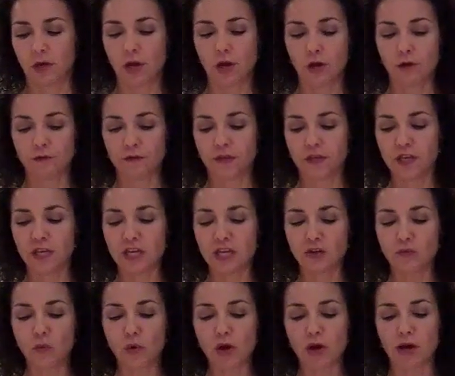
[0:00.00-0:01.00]
of
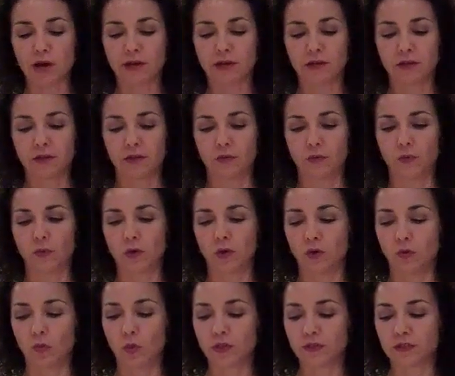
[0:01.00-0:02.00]
quinoa.
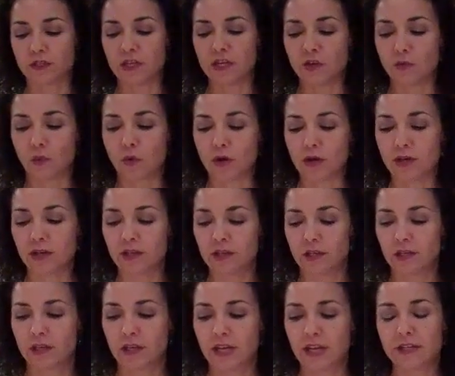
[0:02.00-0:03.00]
What's
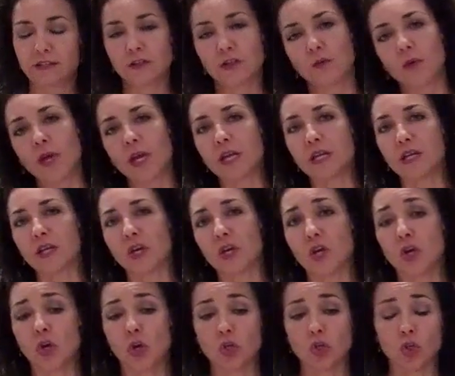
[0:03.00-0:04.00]
quinoa? It's a grain.
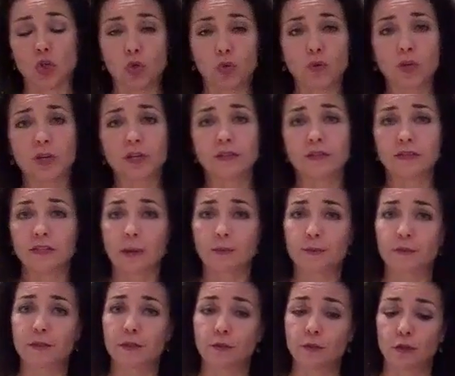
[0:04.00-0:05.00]
You can
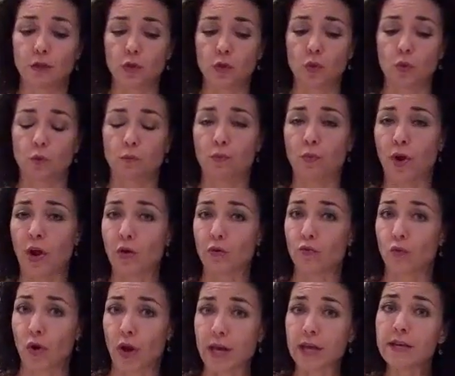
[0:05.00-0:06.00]
substitute
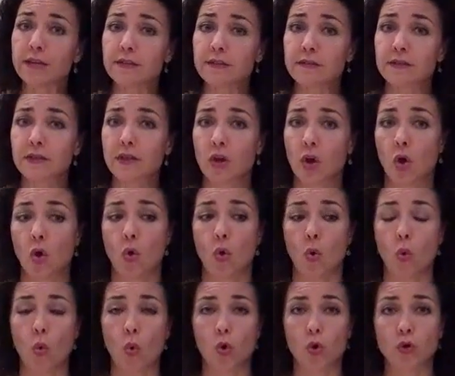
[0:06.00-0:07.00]
brown rice,
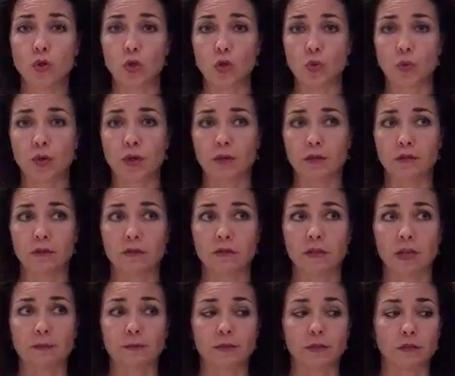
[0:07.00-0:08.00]
or you can
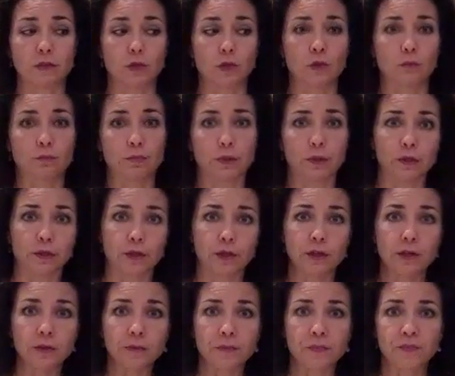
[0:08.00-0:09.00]
substitute
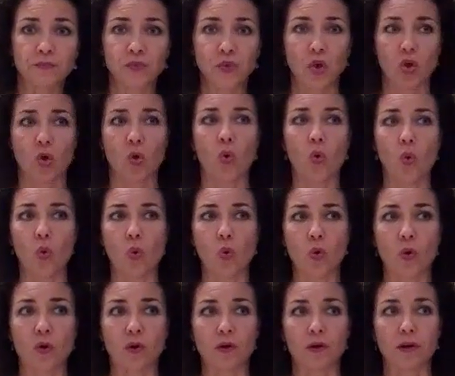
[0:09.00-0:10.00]
bulgur,
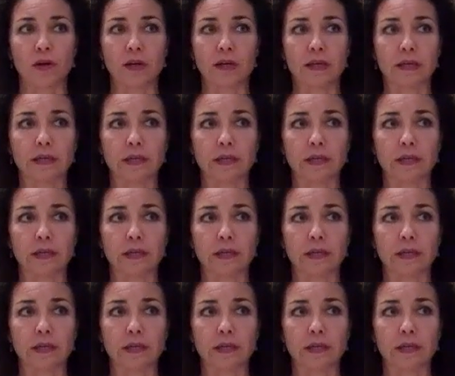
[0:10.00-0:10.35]
or